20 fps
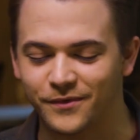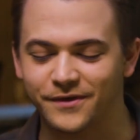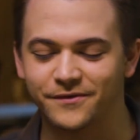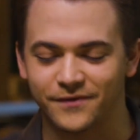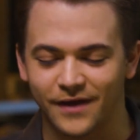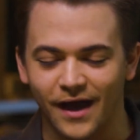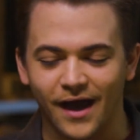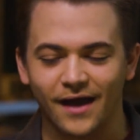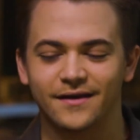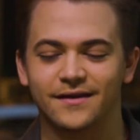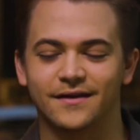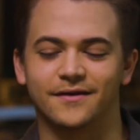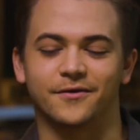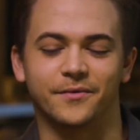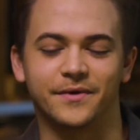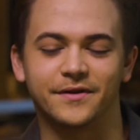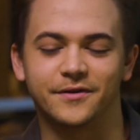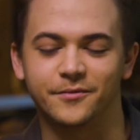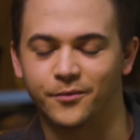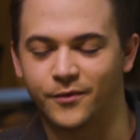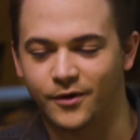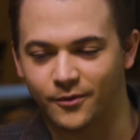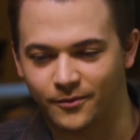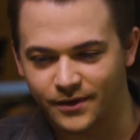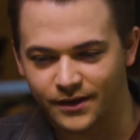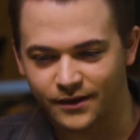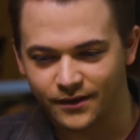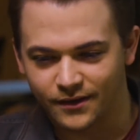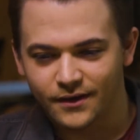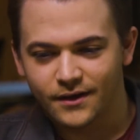we've gotten in a rhythm where
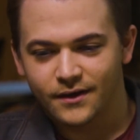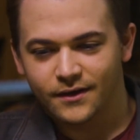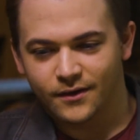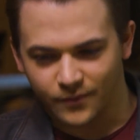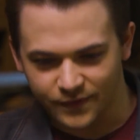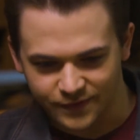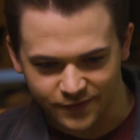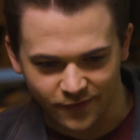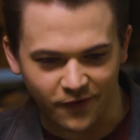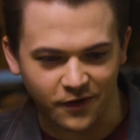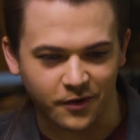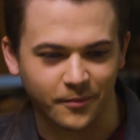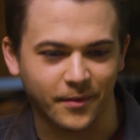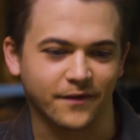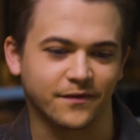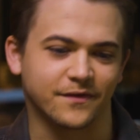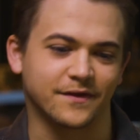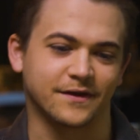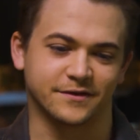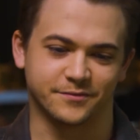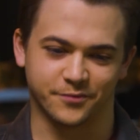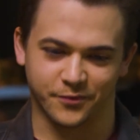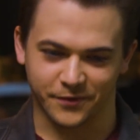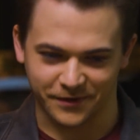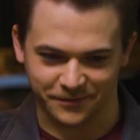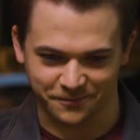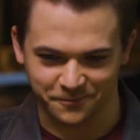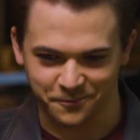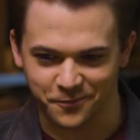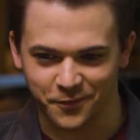we talk about things
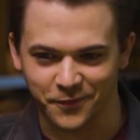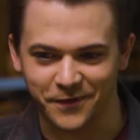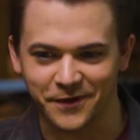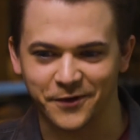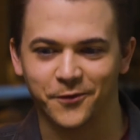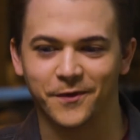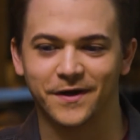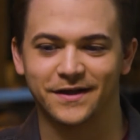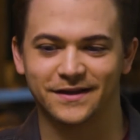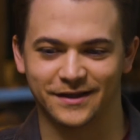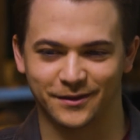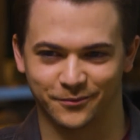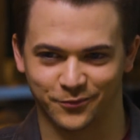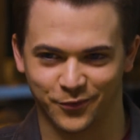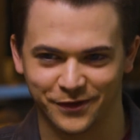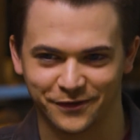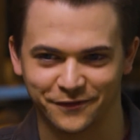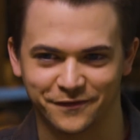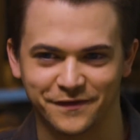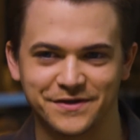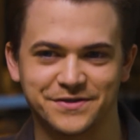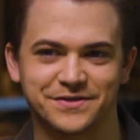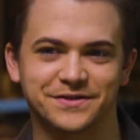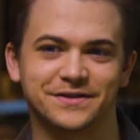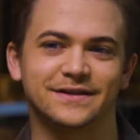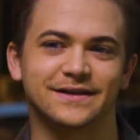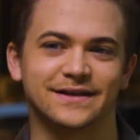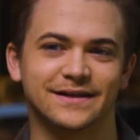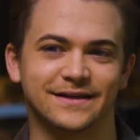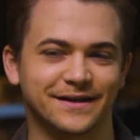pretty quickly and pretty
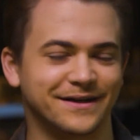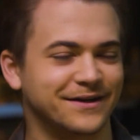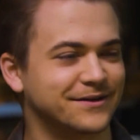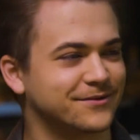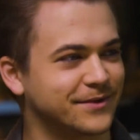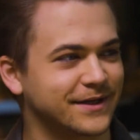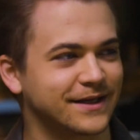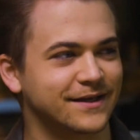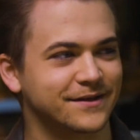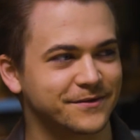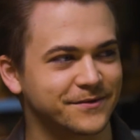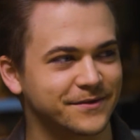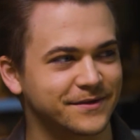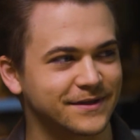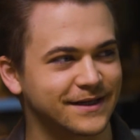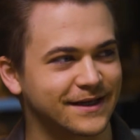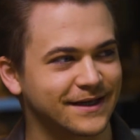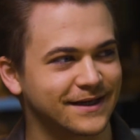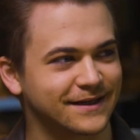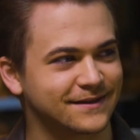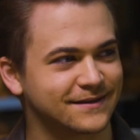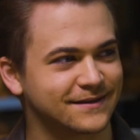efficiently. You know, we get through it. Yeah.